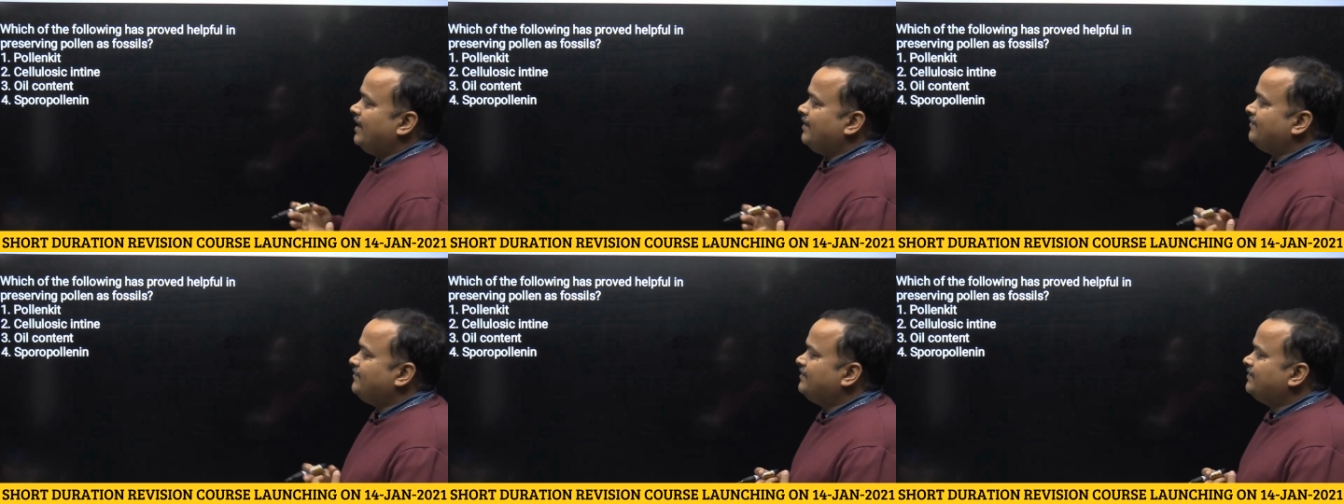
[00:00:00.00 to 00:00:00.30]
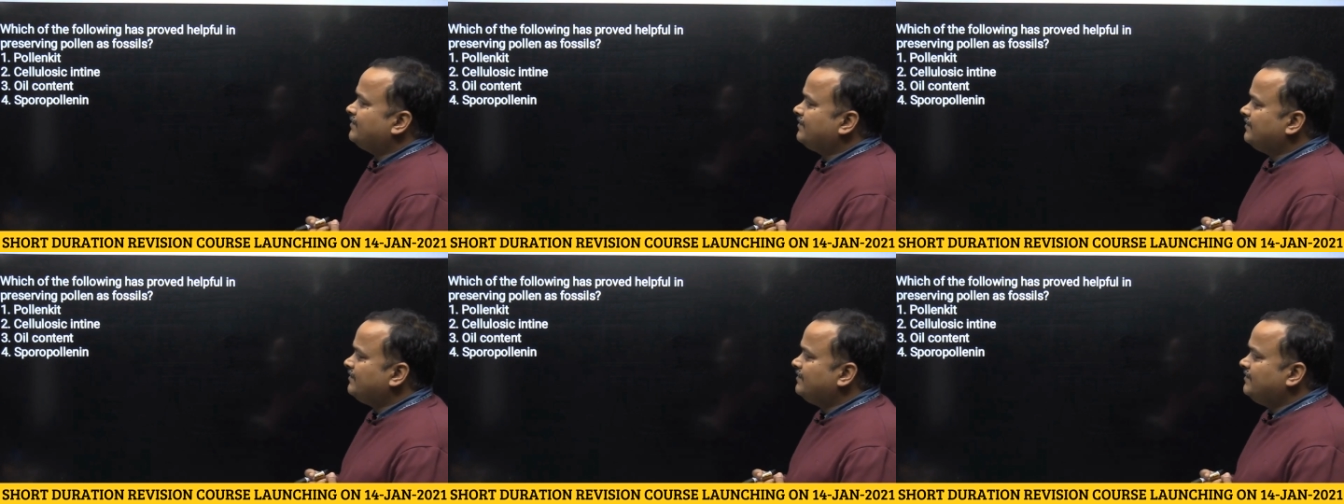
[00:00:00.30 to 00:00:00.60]
I have
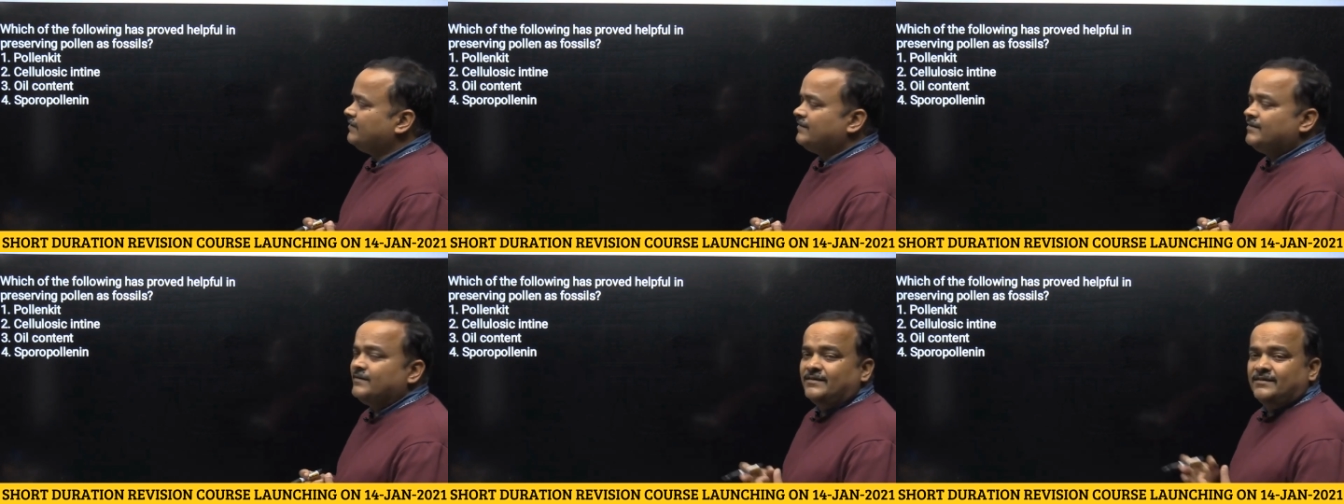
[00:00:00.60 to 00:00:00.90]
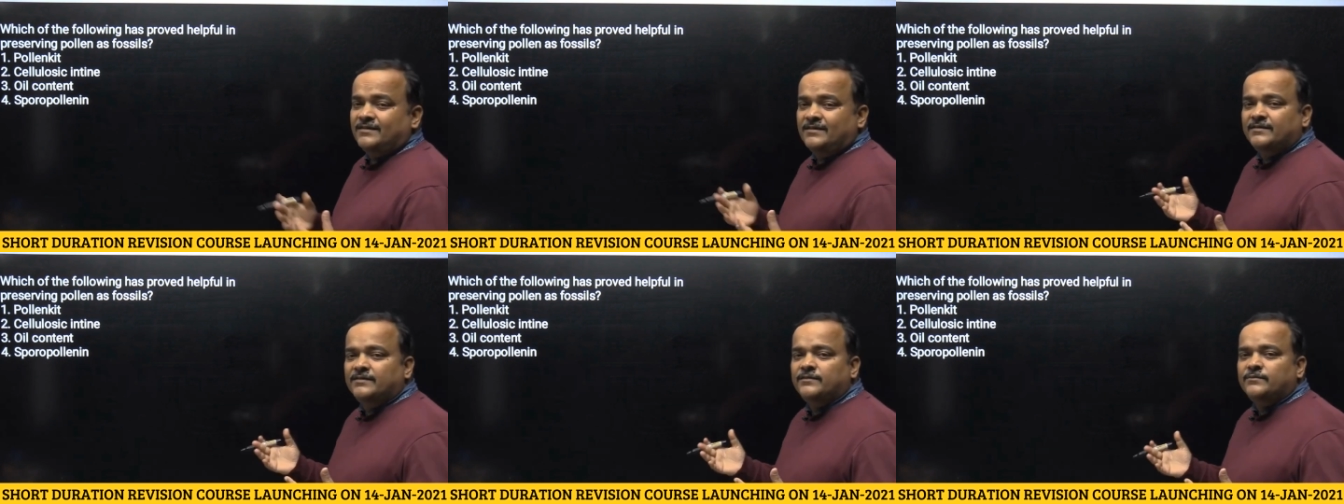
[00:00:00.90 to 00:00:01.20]
discussed this.
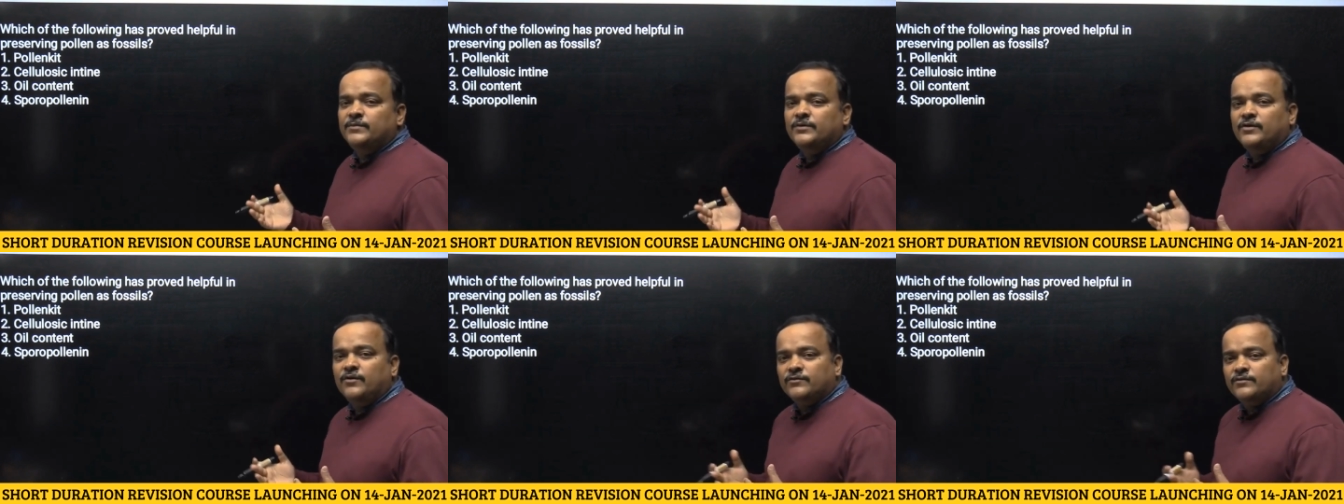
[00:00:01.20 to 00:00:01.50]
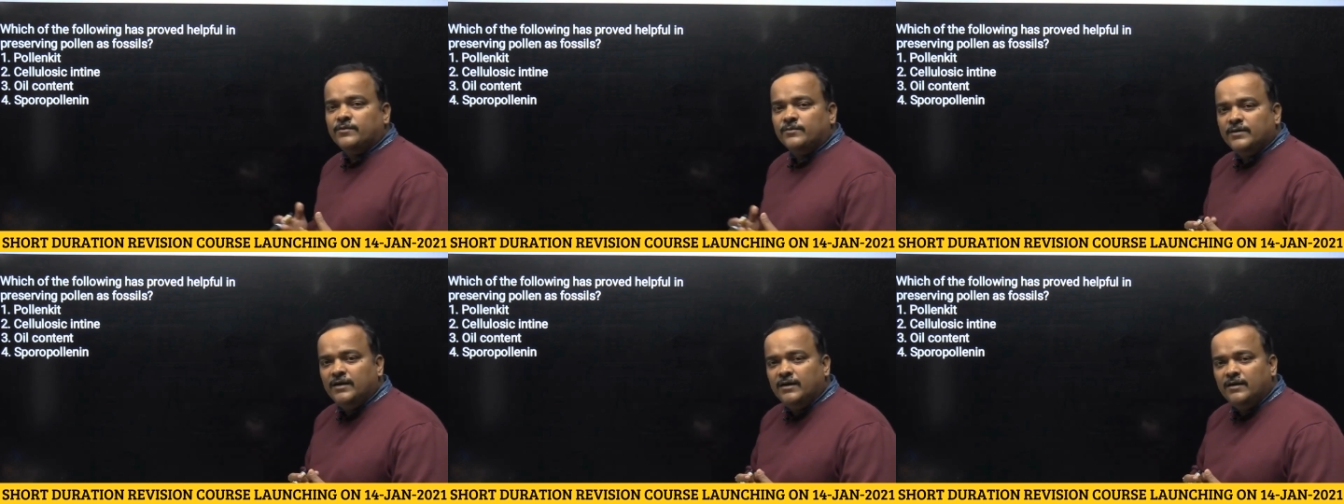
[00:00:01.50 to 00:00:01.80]
This is
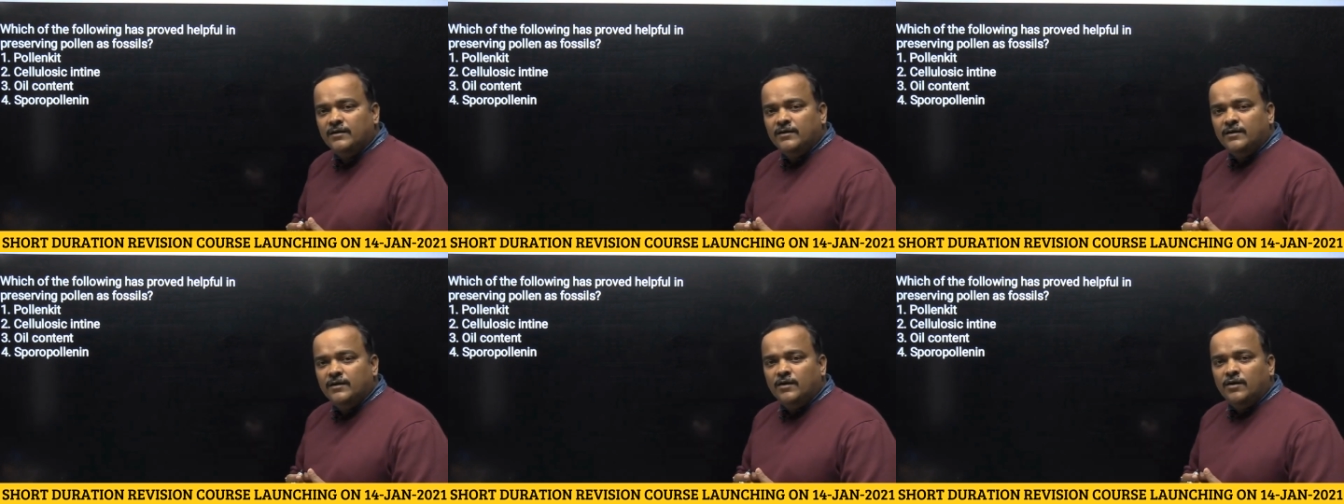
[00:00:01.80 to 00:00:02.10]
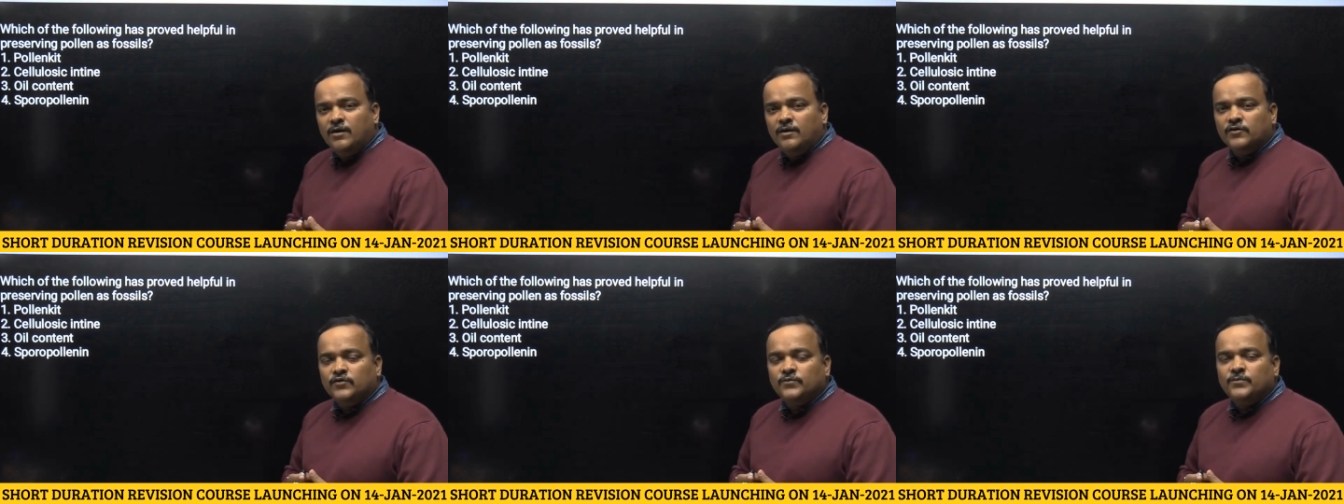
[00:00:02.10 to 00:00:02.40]
because of the
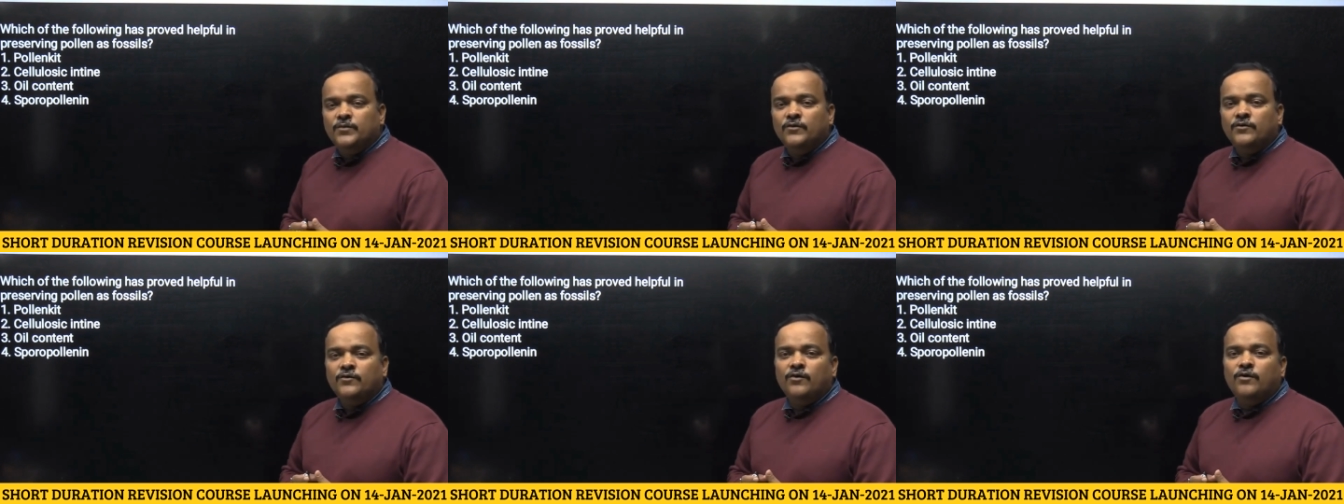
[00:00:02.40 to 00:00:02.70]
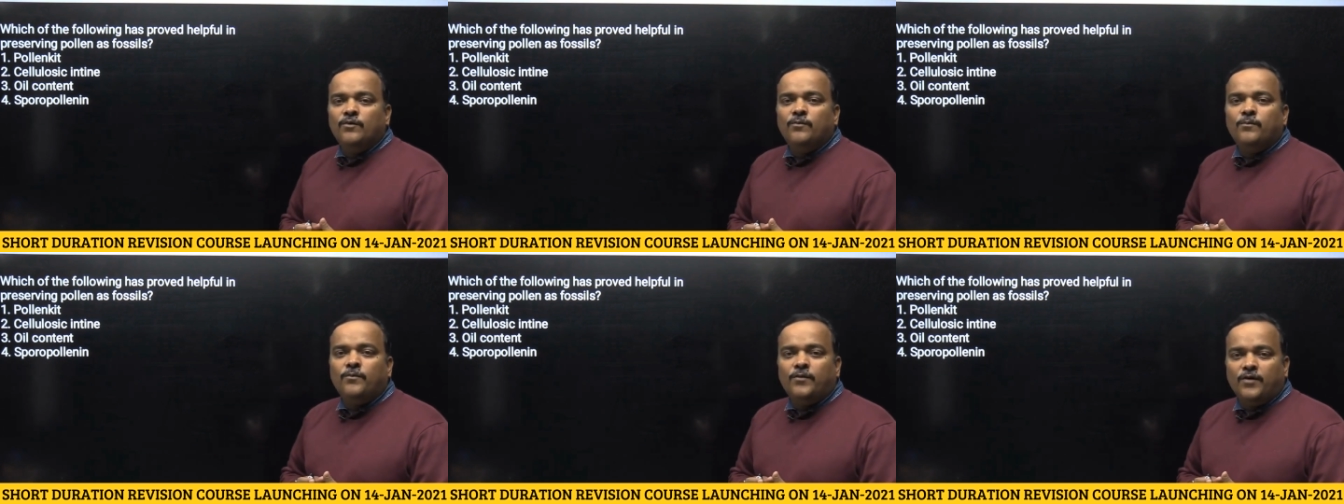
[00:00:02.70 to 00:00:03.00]

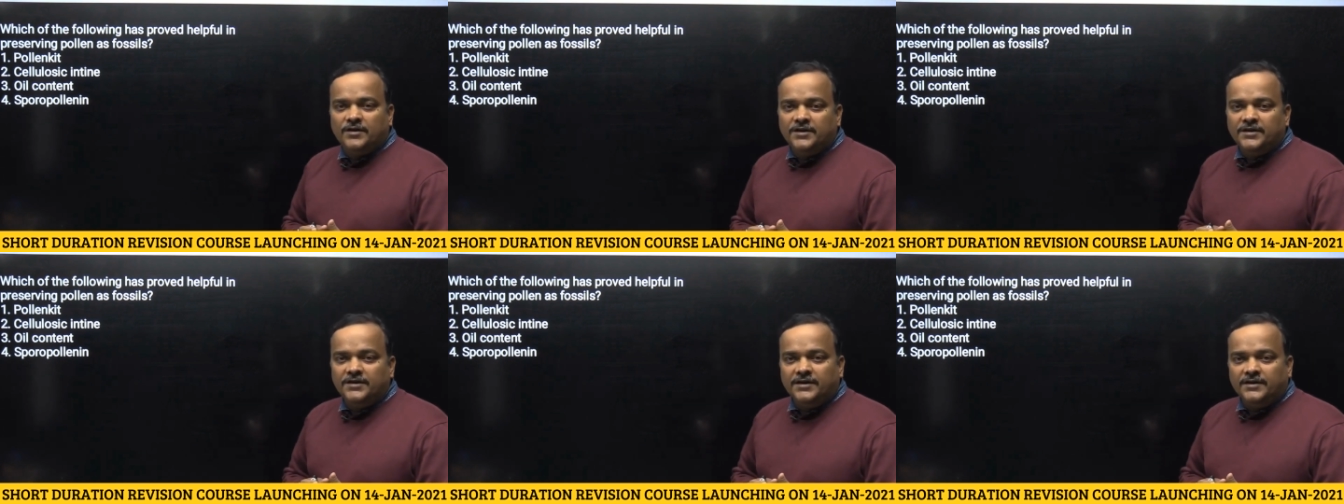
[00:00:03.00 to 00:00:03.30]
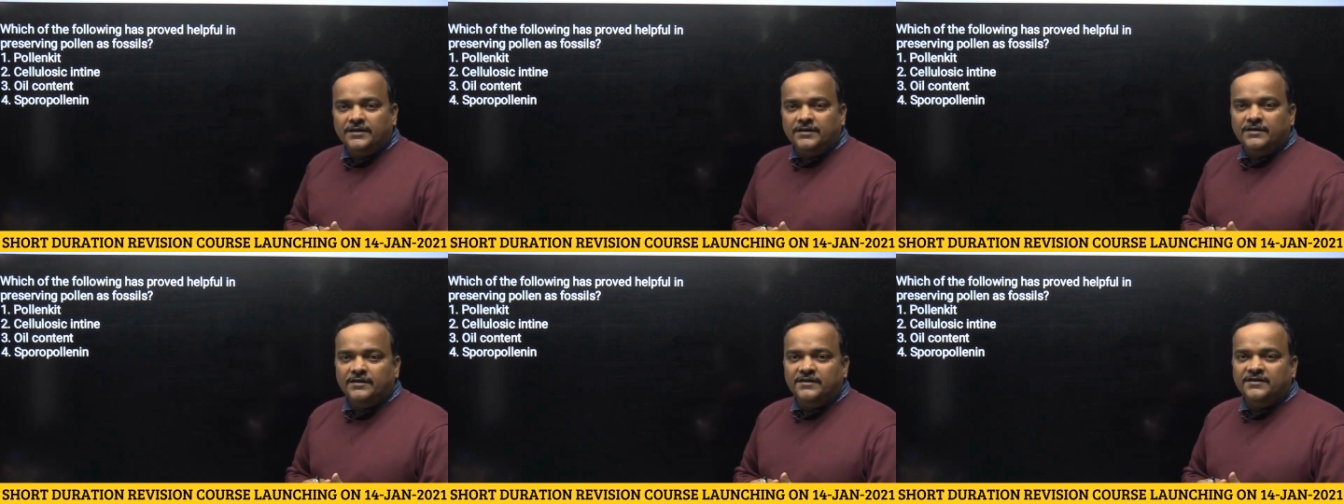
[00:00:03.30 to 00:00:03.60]
sporopollenin.